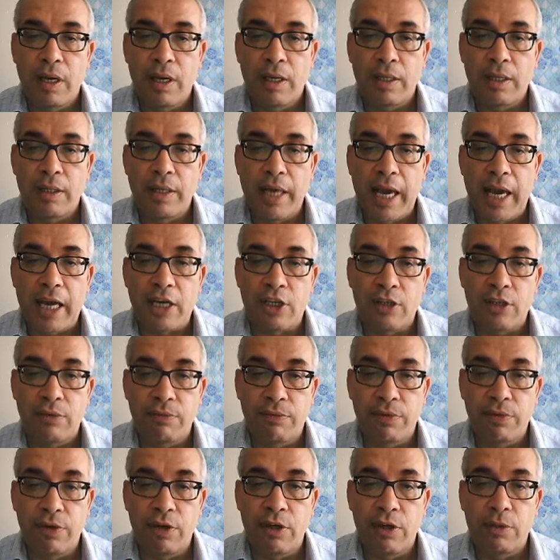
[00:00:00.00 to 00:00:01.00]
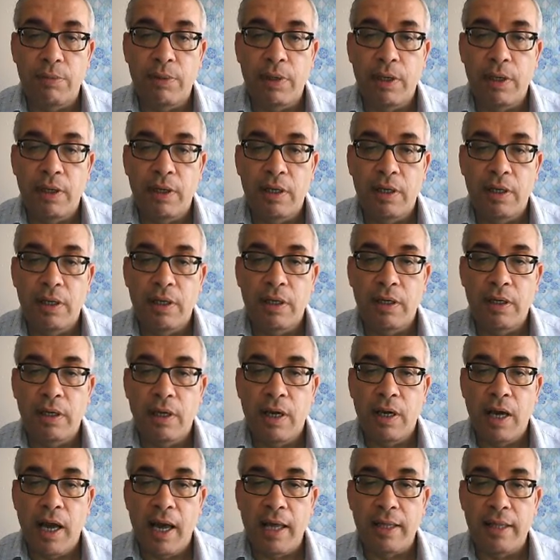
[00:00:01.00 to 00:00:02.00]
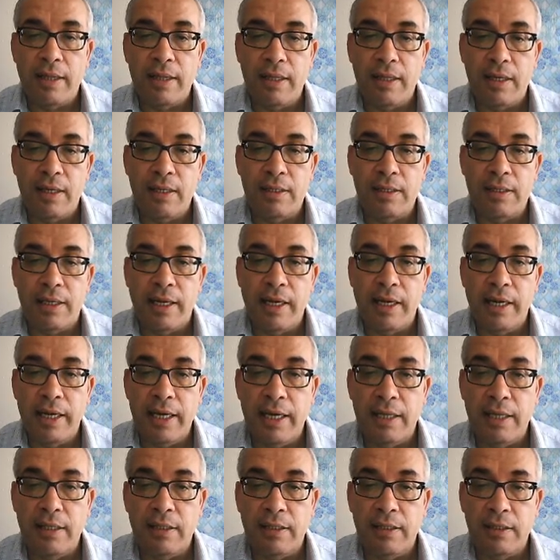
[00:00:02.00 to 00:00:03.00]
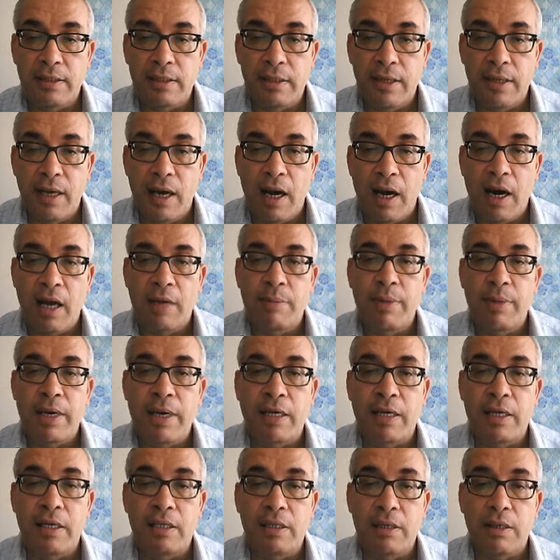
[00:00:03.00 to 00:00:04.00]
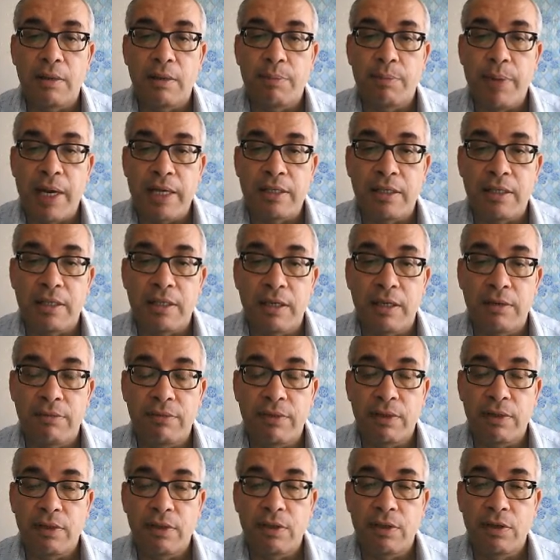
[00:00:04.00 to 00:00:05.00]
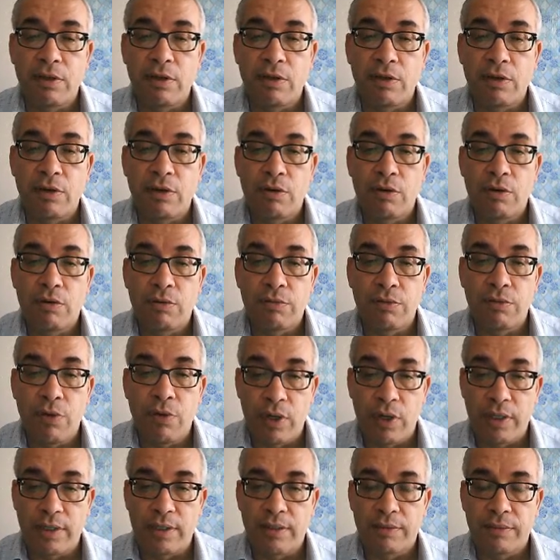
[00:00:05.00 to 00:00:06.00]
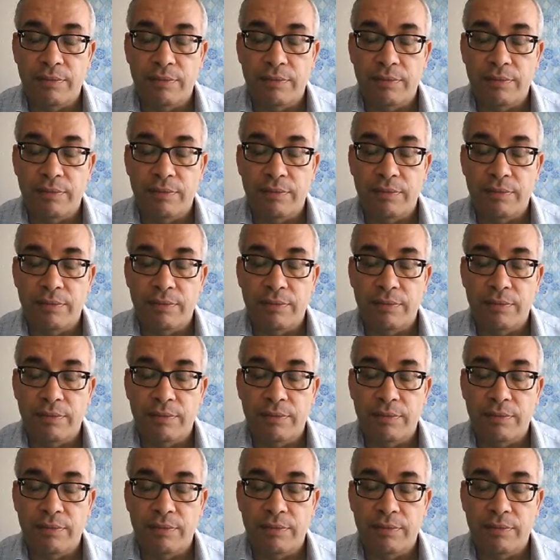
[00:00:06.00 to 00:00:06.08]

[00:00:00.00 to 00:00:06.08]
The action verb, and is cleaned, I make it passive voice.